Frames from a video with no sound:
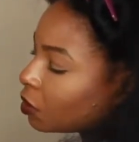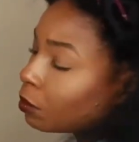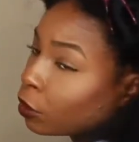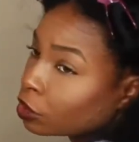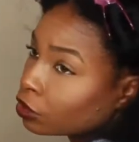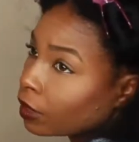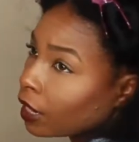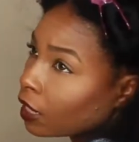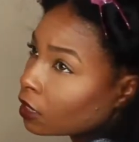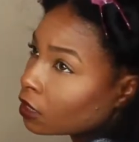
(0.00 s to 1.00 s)
to
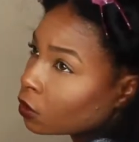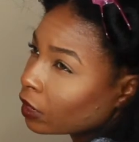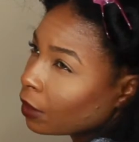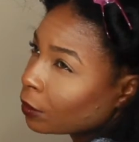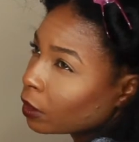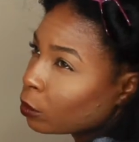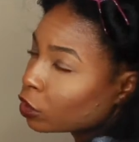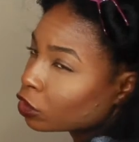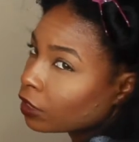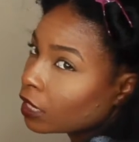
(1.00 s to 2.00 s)
moisturize, or not really
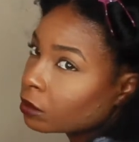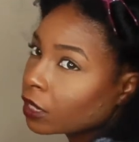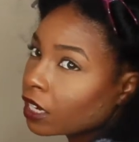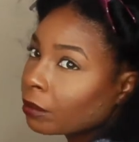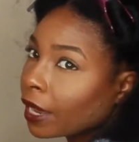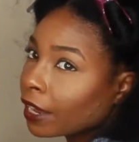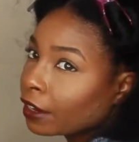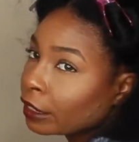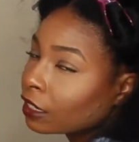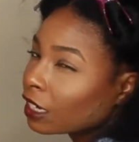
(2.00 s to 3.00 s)
moisturize, but give my
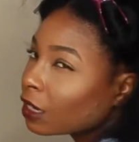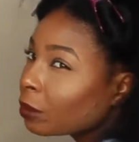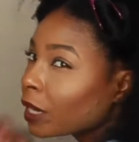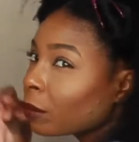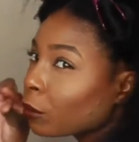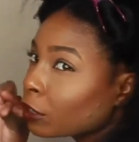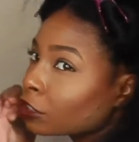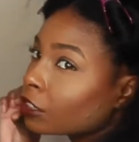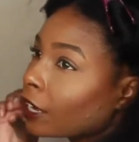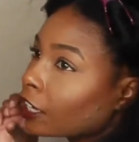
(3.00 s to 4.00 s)
hair a little bit of
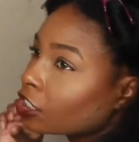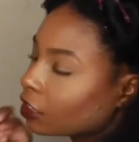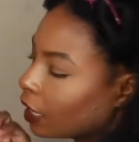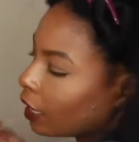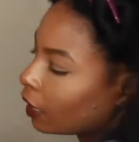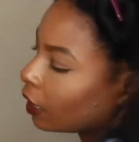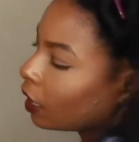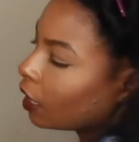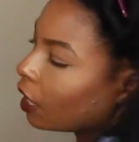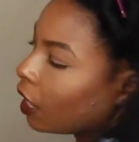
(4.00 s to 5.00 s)
moisture and shine,
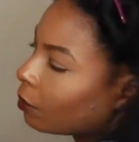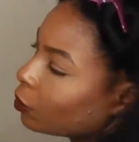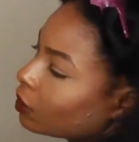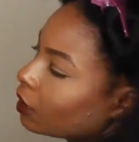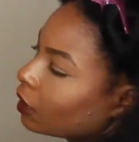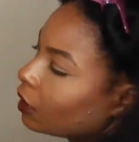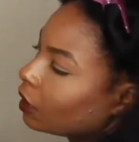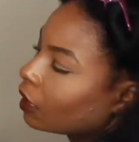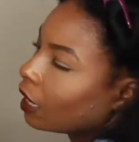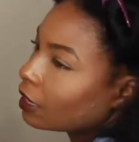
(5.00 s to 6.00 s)
I'm using the
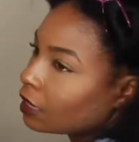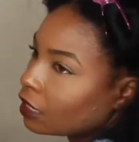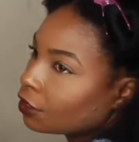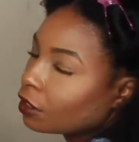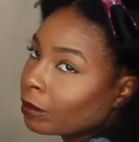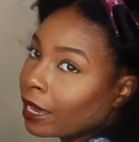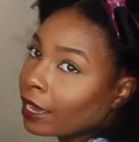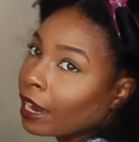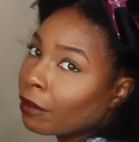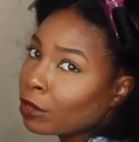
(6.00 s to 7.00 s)
DNA Serum,
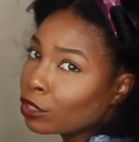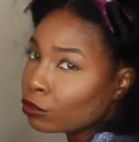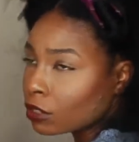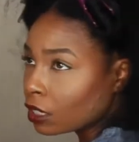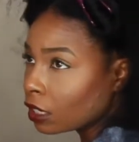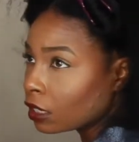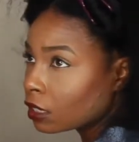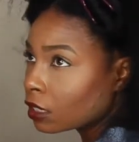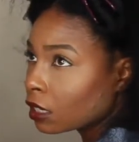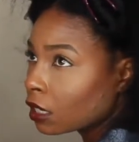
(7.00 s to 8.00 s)
and I've been using this
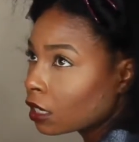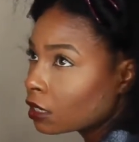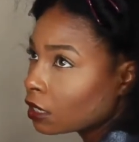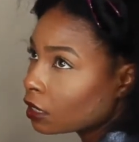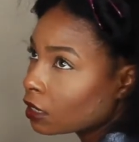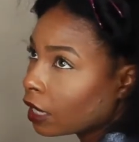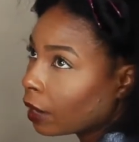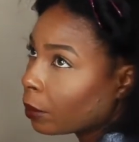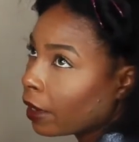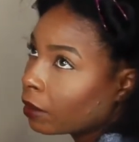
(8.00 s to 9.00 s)
since
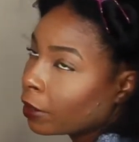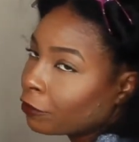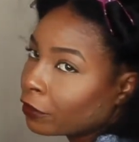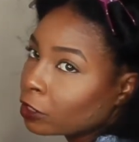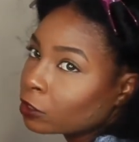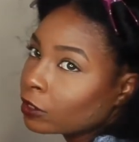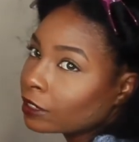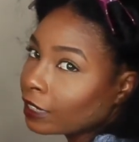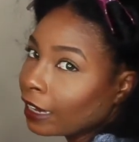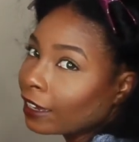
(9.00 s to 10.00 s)
like probably my first or
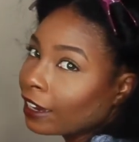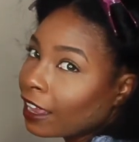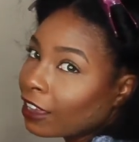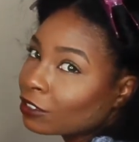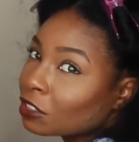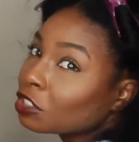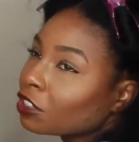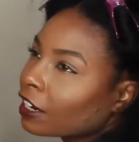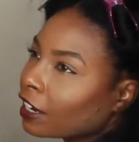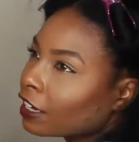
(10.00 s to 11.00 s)
second How to
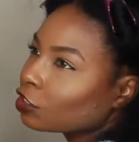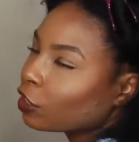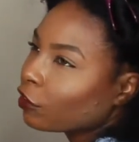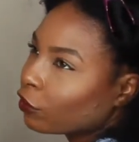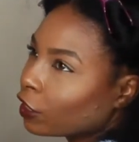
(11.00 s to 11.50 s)
Straighten Natural Hair